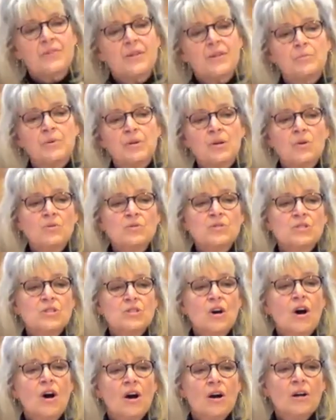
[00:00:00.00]
that blows the
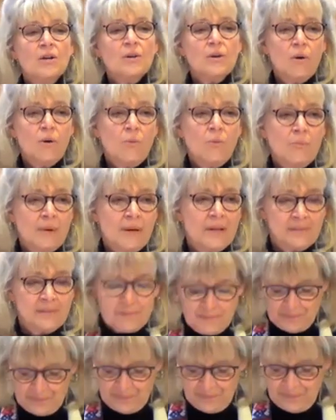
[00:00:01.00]
heart
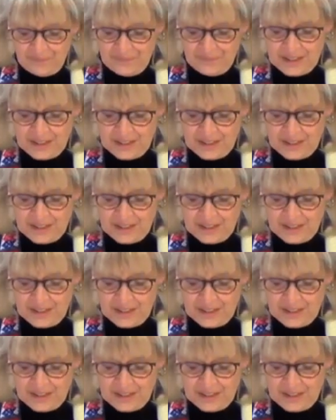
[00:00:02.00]
open.